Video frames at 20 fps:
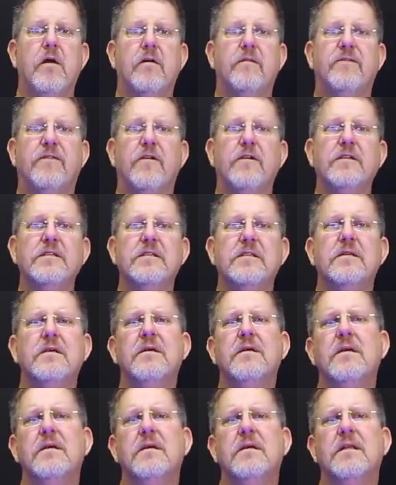First,
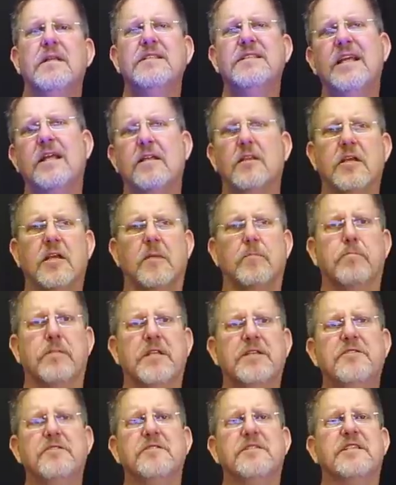let's take a look at
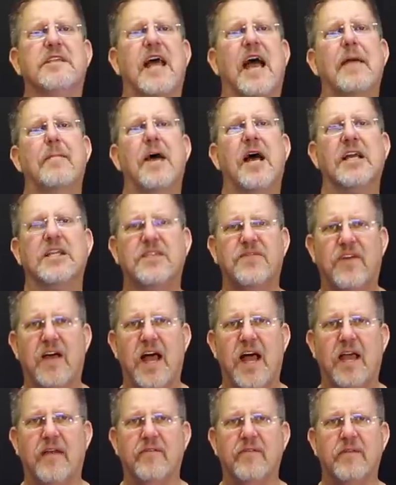Blizzard Skybox
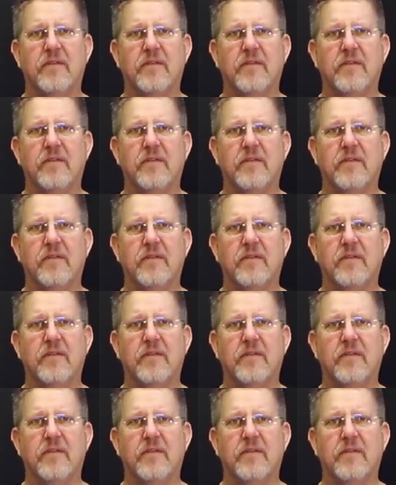five.